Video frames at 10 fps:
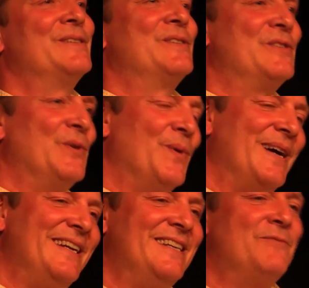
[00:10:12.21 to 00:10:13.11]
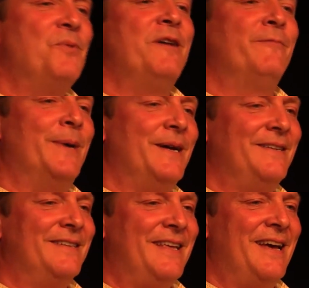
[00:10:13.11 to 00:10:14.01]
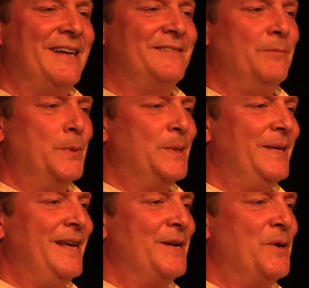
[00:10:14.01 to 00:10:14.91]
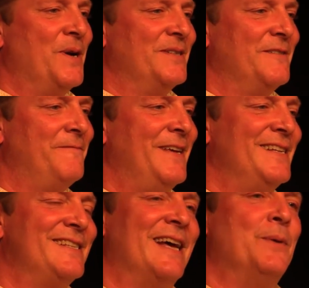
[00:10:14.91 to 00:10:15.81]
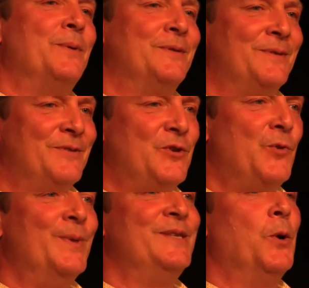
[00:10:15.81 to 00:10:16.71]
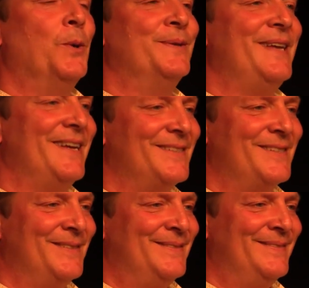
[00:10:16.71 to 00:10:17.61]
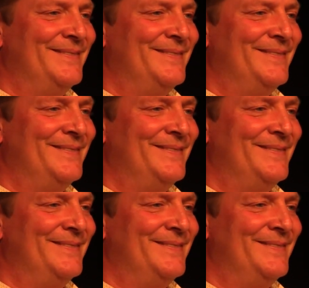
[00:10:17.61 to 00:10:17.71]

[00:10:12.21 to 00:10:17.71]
So I didn't wave my cast in Mr. Dan Cause's face. I was too busy holding hands.